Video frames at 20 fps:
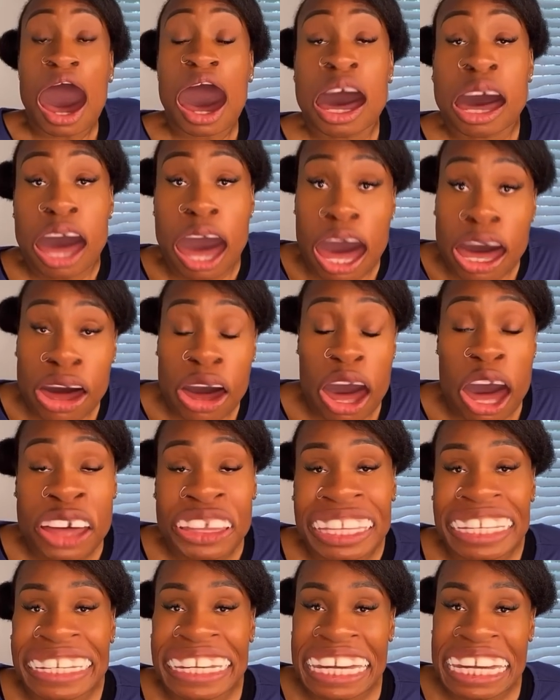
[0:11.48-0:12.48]
Oh,
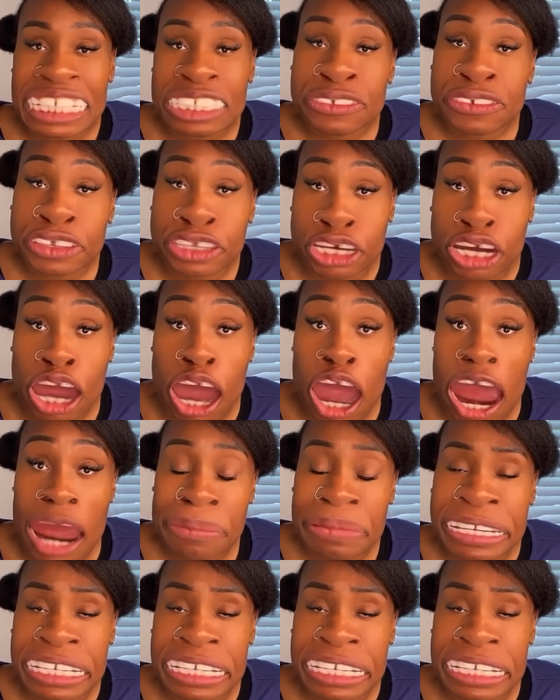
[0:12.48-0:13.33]
all the keys for the car,